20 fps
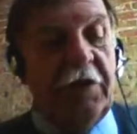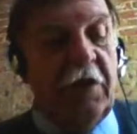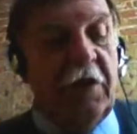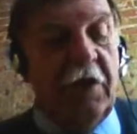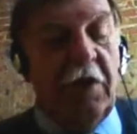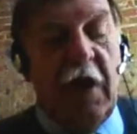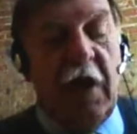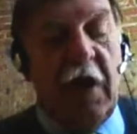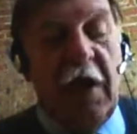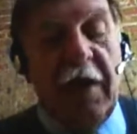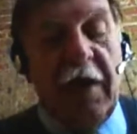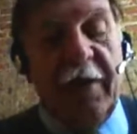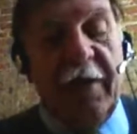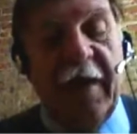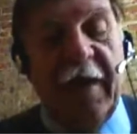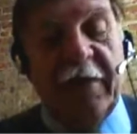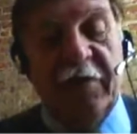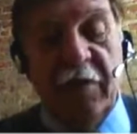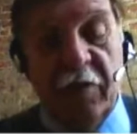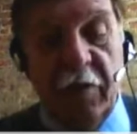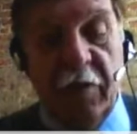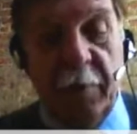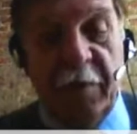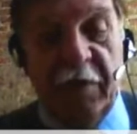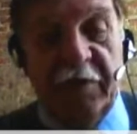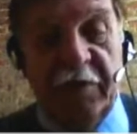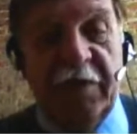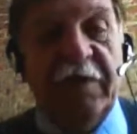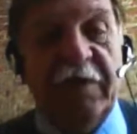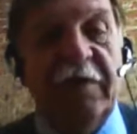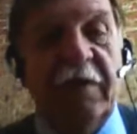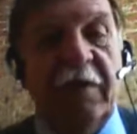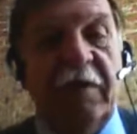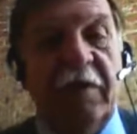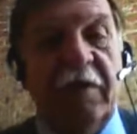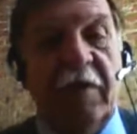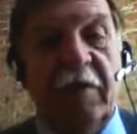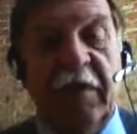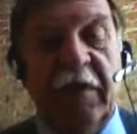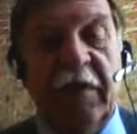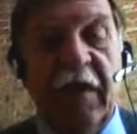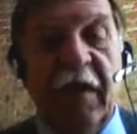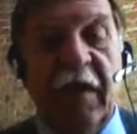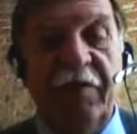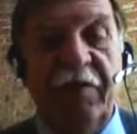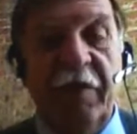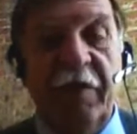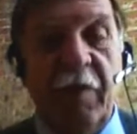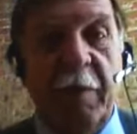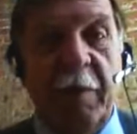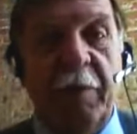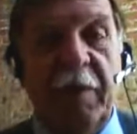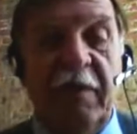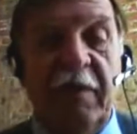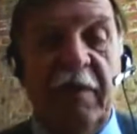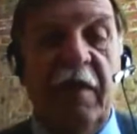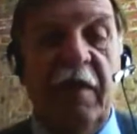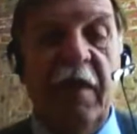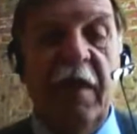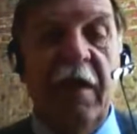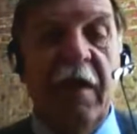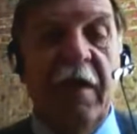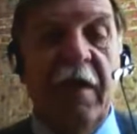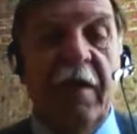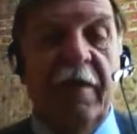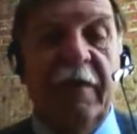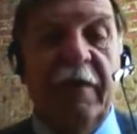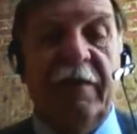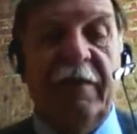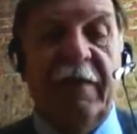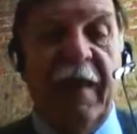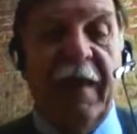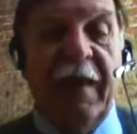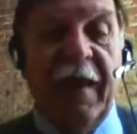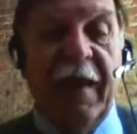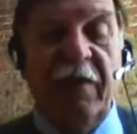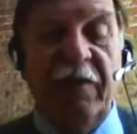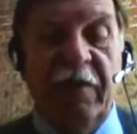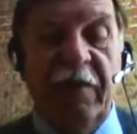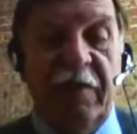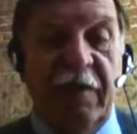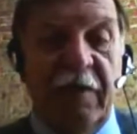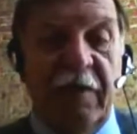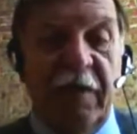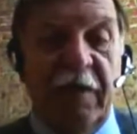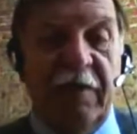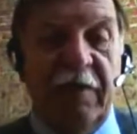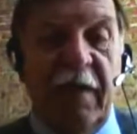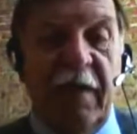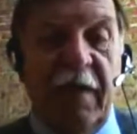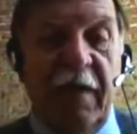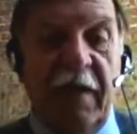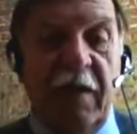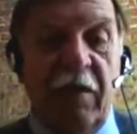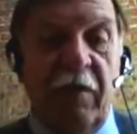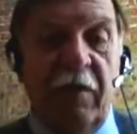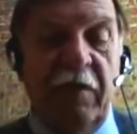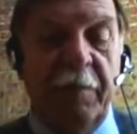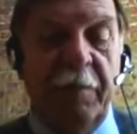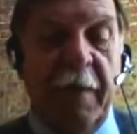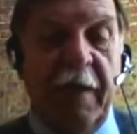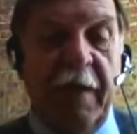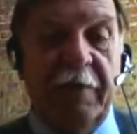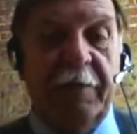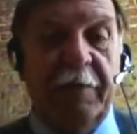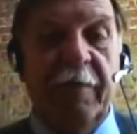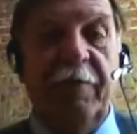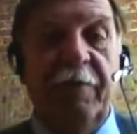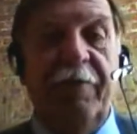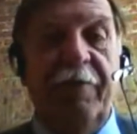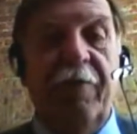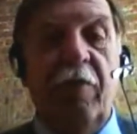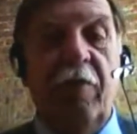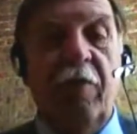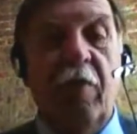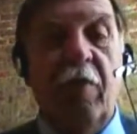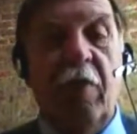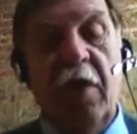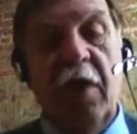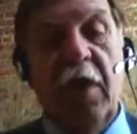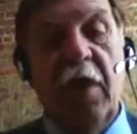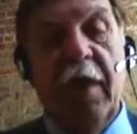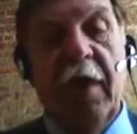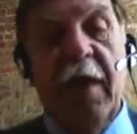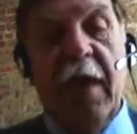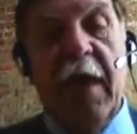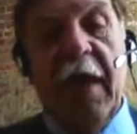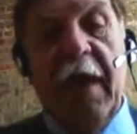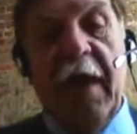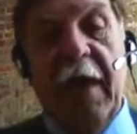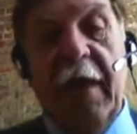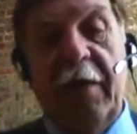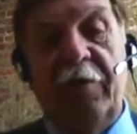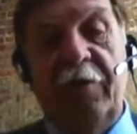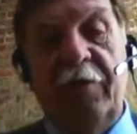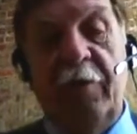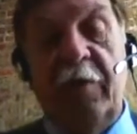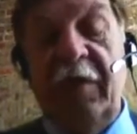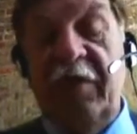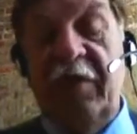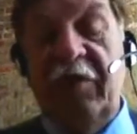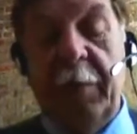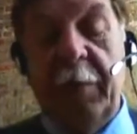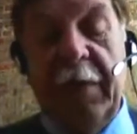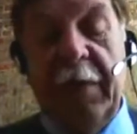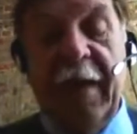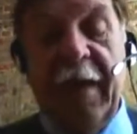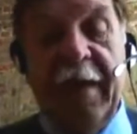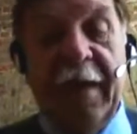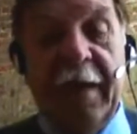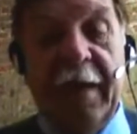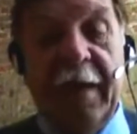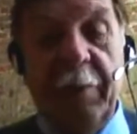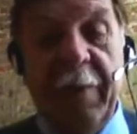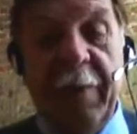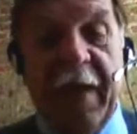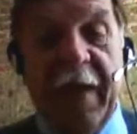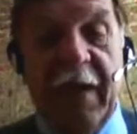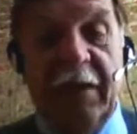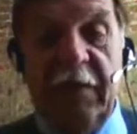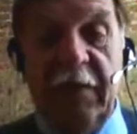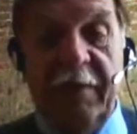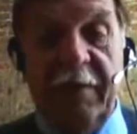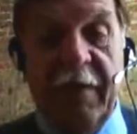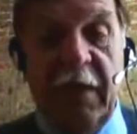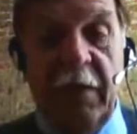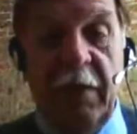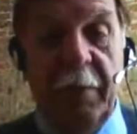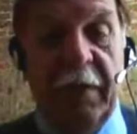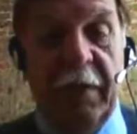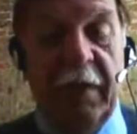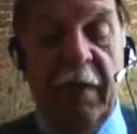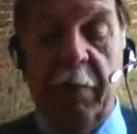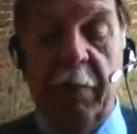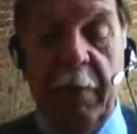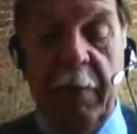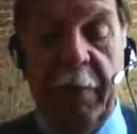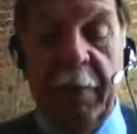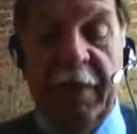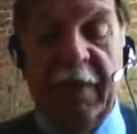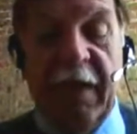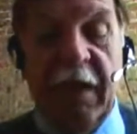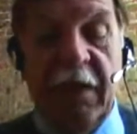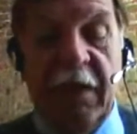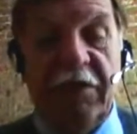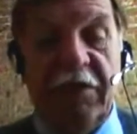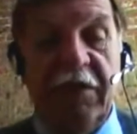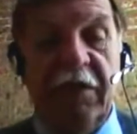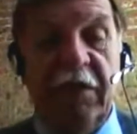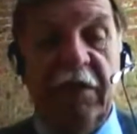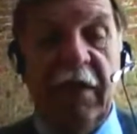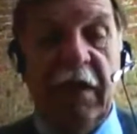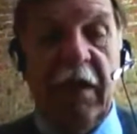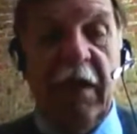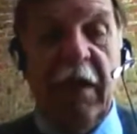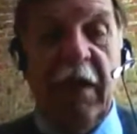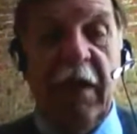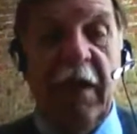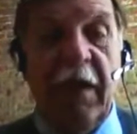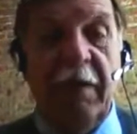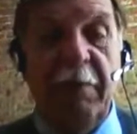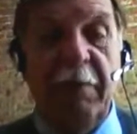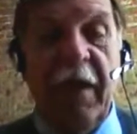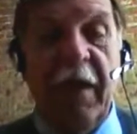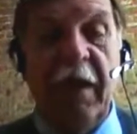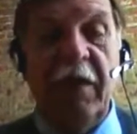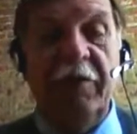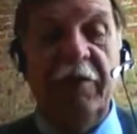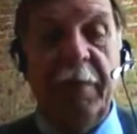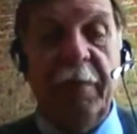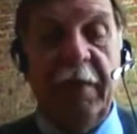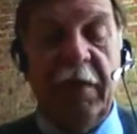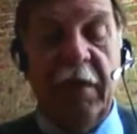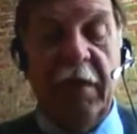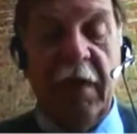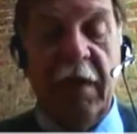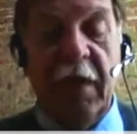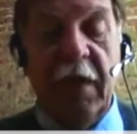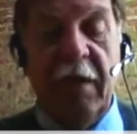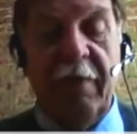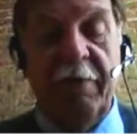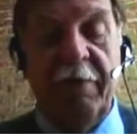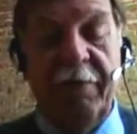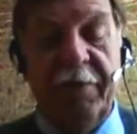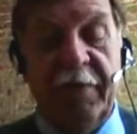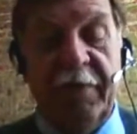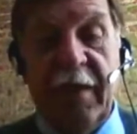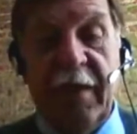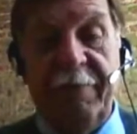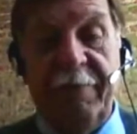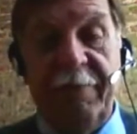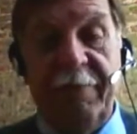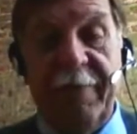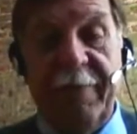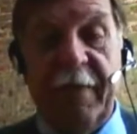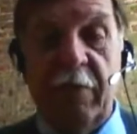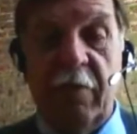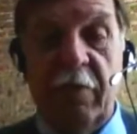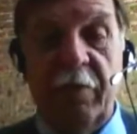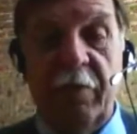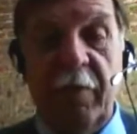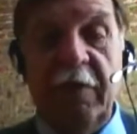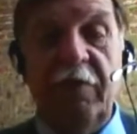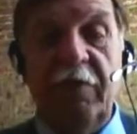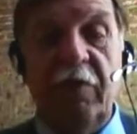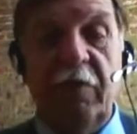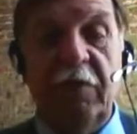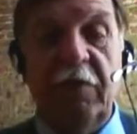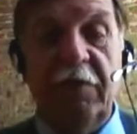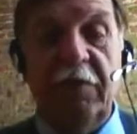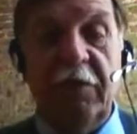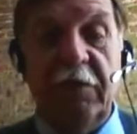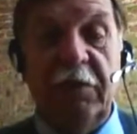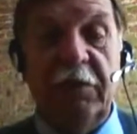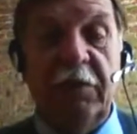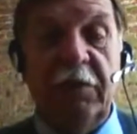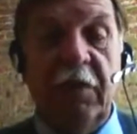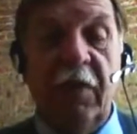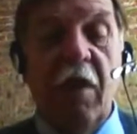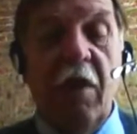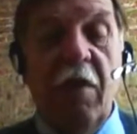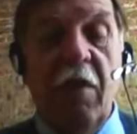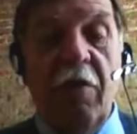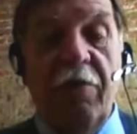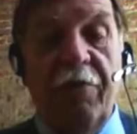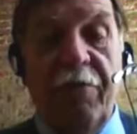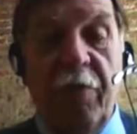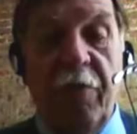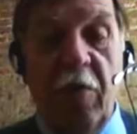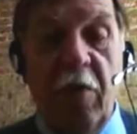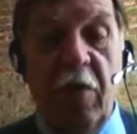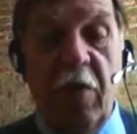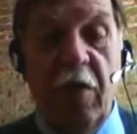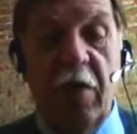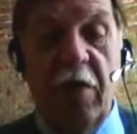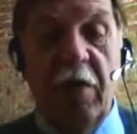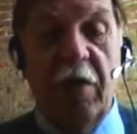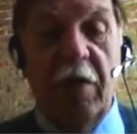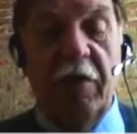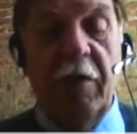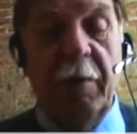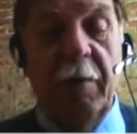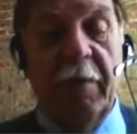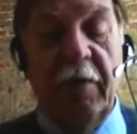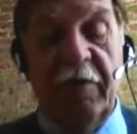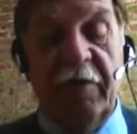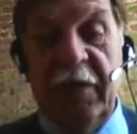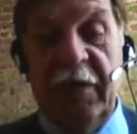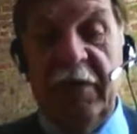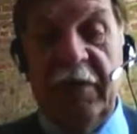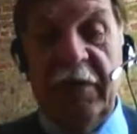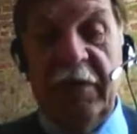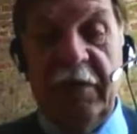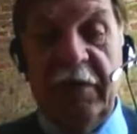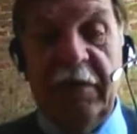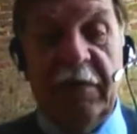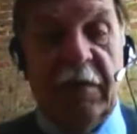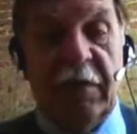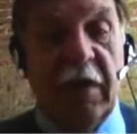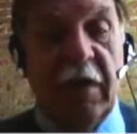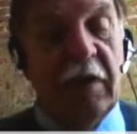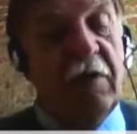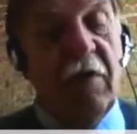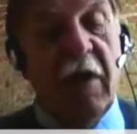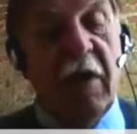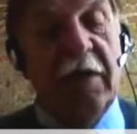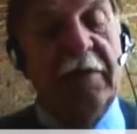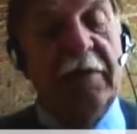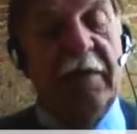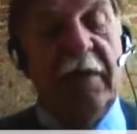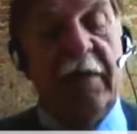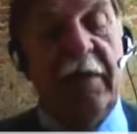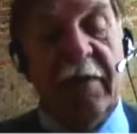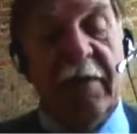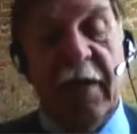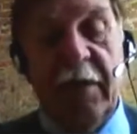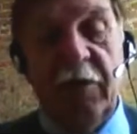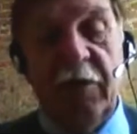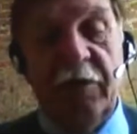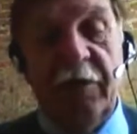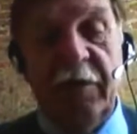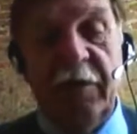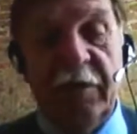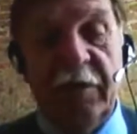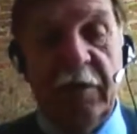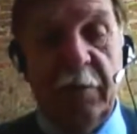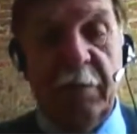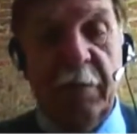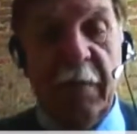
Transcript: The National Criminal Justice Association represents the state agencies that are responsible for strategic planning, policy development, implementation, and management of state and federal resources for criminal justice across the entire system.